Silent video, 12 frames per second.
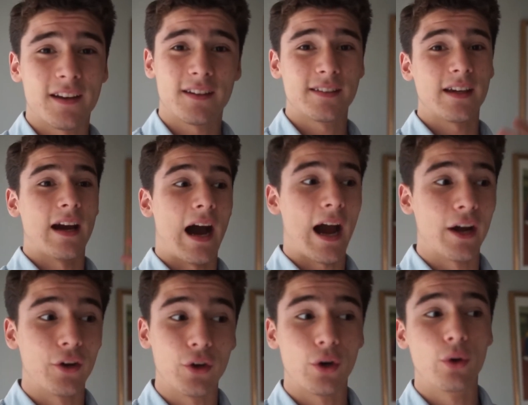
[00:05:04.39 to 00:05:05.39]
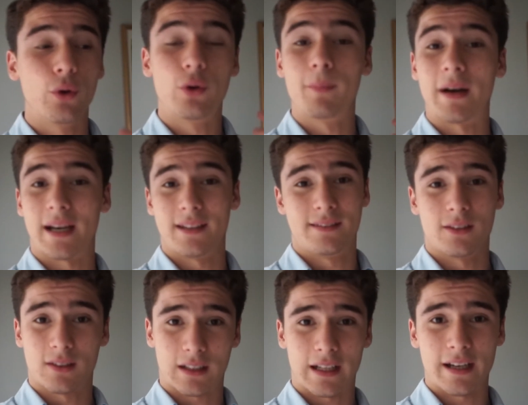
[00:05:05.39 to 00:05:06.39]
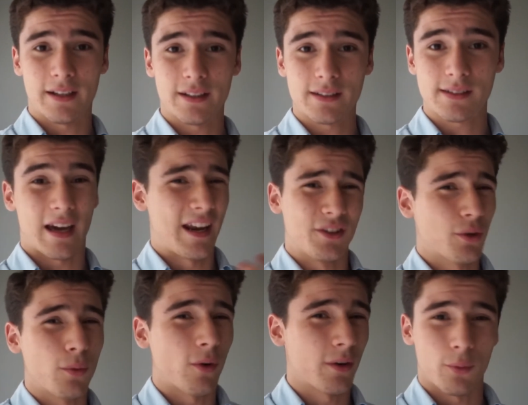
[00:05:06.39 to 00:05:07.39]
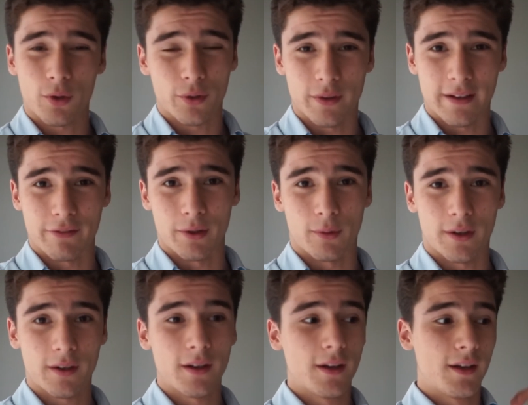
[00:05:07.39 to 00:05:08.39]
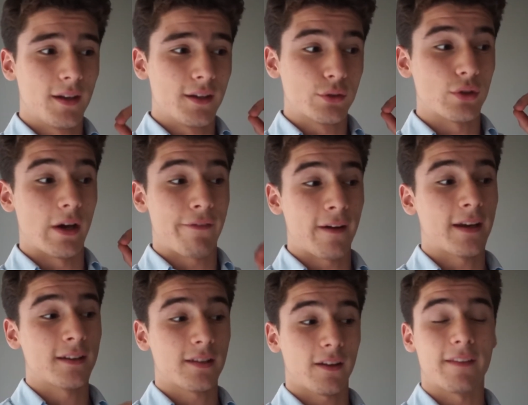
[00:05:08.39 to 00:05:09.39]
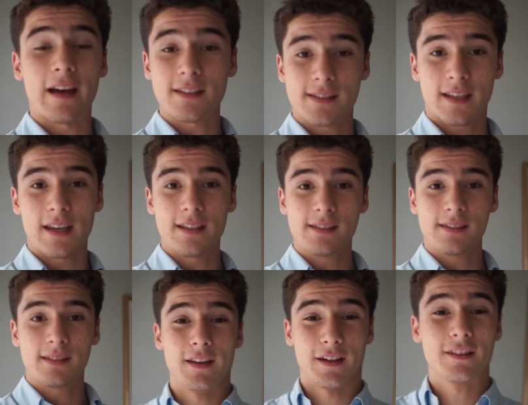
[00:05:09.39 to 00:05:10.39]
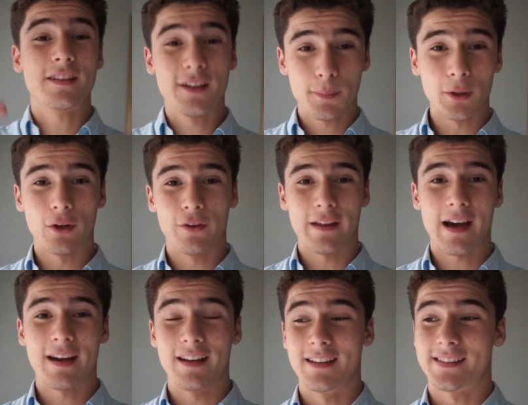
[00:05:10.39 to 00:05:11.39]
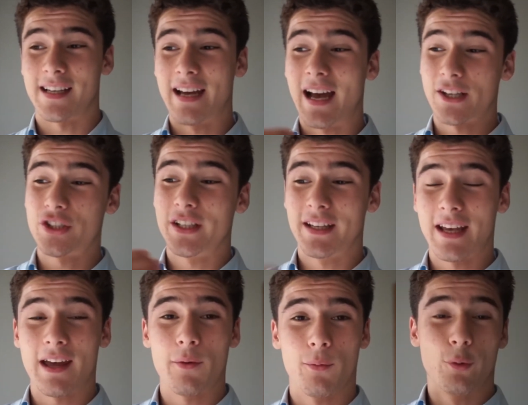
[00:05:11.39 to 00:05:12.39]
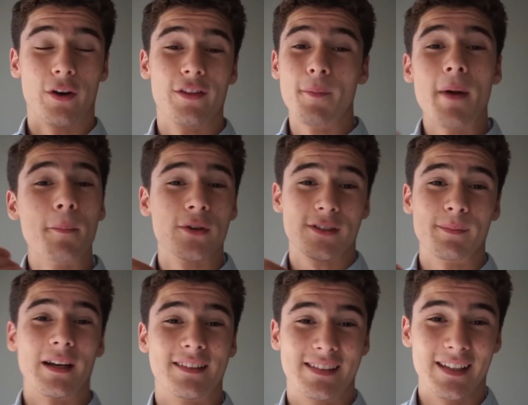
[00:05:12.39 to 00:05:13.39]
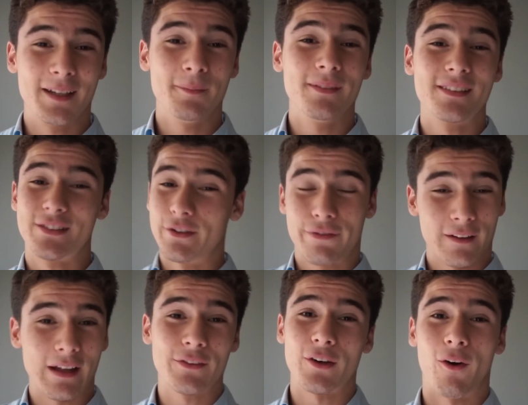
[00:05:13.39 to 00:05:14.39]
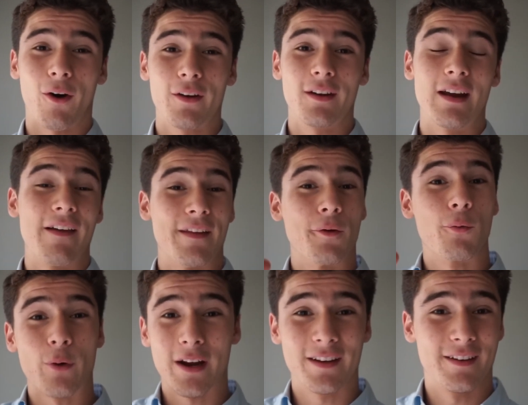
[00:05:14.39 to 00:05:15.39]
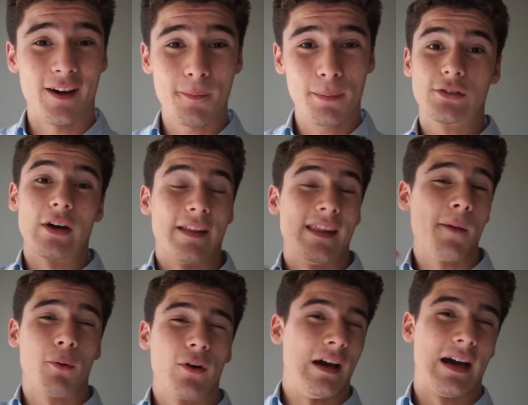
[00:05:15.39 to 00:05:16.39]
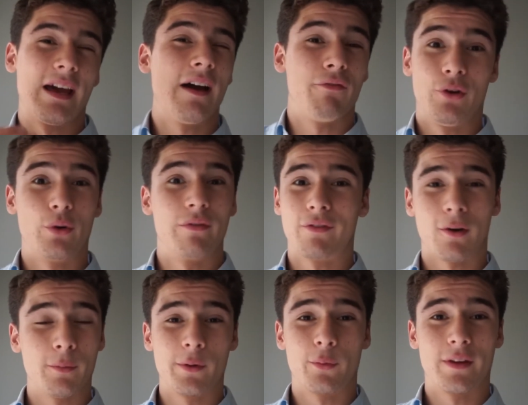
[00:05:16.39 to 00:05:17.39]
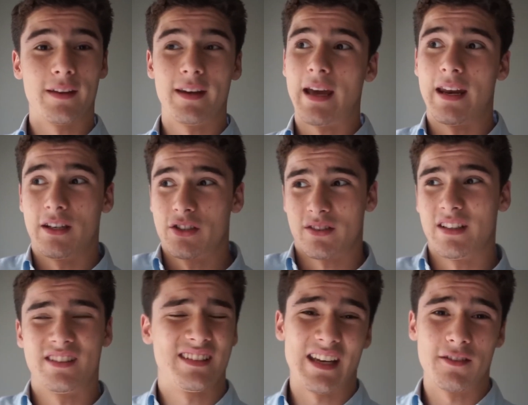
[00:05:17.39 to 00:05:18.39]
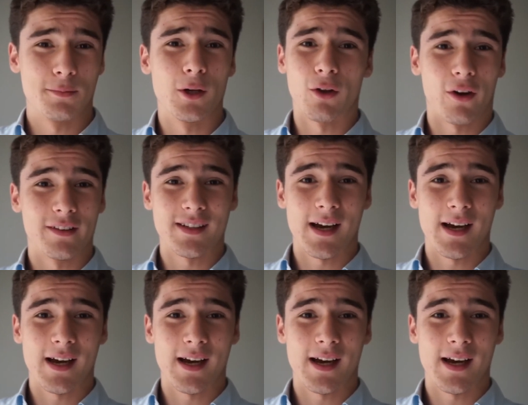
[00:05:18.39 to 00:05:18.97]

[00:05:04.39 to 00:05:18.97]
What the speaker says: end of the day, I know who my ideal client is, and I don't want to work with everyone. So if I can tell that's the case, then a tier below that is I actually get one of the members of my team to fill out the audit and then write it up. So at that point, I have no involvement with it, and it saves me a lot of